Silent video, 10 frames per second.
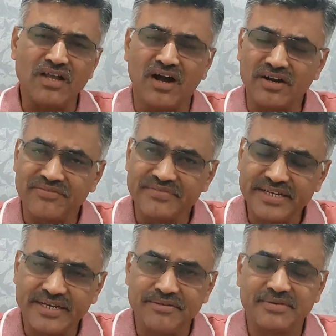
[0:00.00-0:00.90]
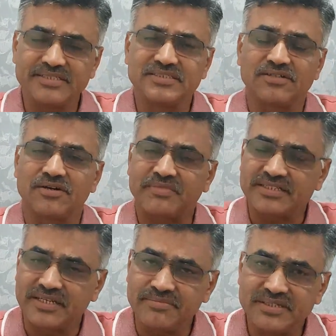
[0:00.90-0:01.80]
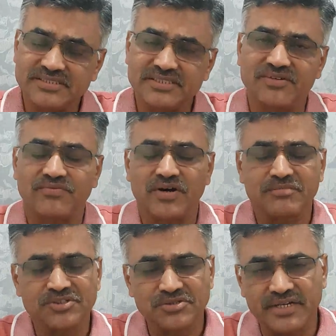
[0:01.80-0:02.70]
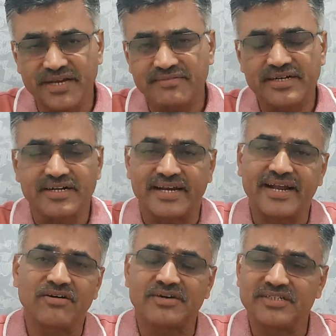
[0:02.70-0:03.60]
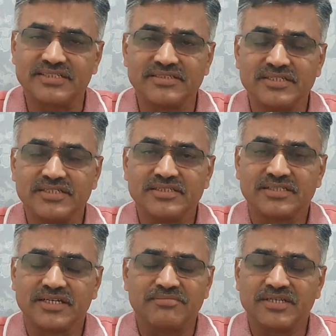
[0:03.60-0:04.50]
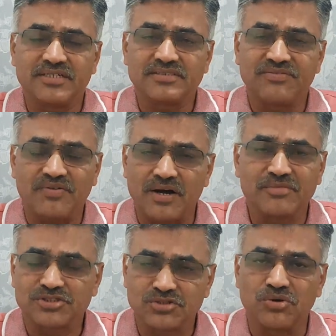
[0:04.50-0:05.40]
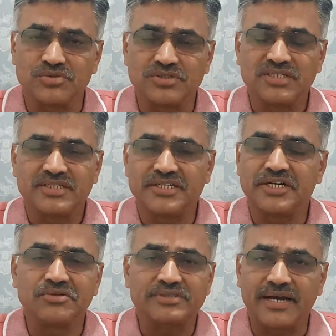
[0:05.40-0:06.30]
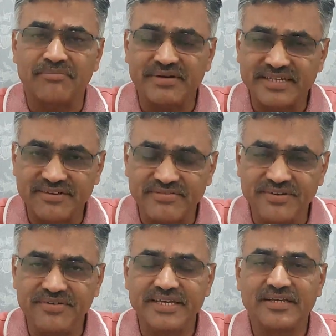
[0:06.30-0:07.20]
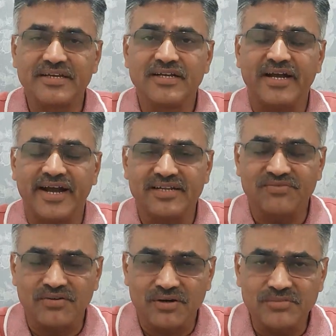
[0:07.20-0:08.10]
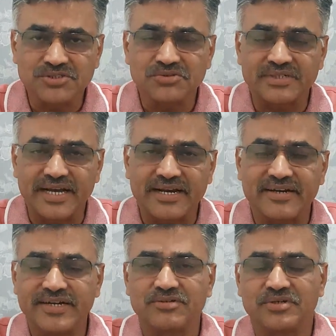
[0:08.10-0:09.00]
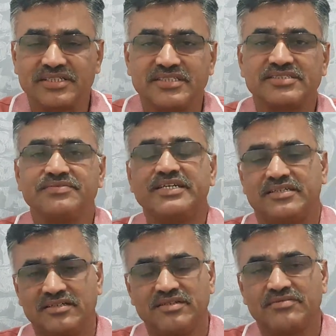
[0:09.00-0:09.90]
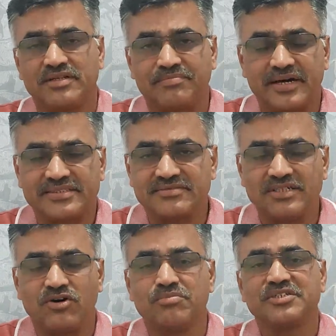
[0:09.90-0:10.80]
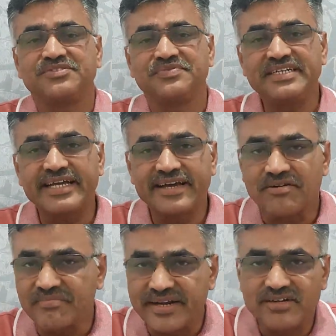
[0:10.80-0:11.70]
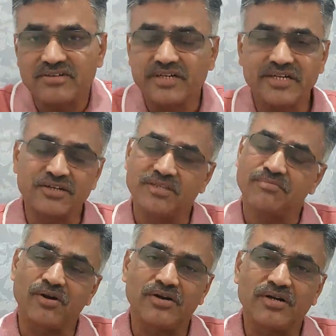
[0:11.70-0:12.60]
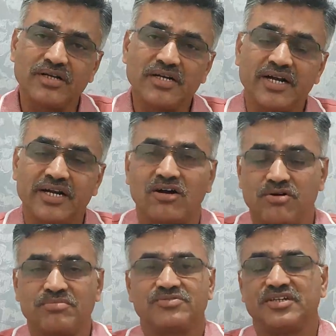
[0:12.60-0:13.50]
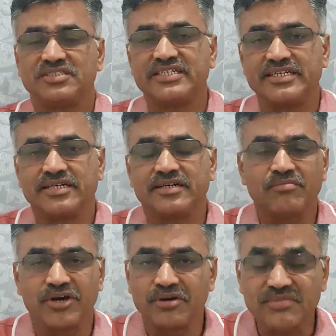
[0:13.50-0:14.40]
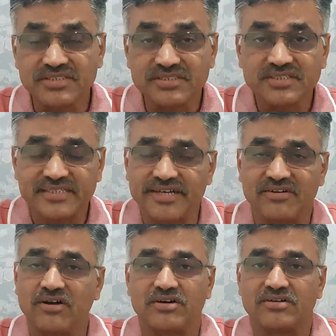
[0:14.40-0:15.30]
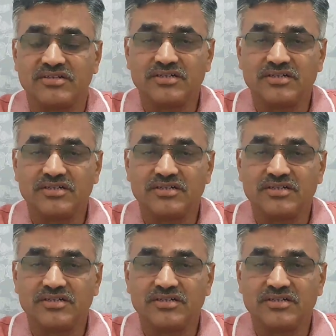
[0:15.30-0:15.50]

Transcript: on a weekly basis or monthly basis, the farmer should have a track on this. Because the farmers know, they do sampling every week, and the farmer should calculate, okay, this week, for the past week, how much feed I have applied into the pond, and what is the biomass they have got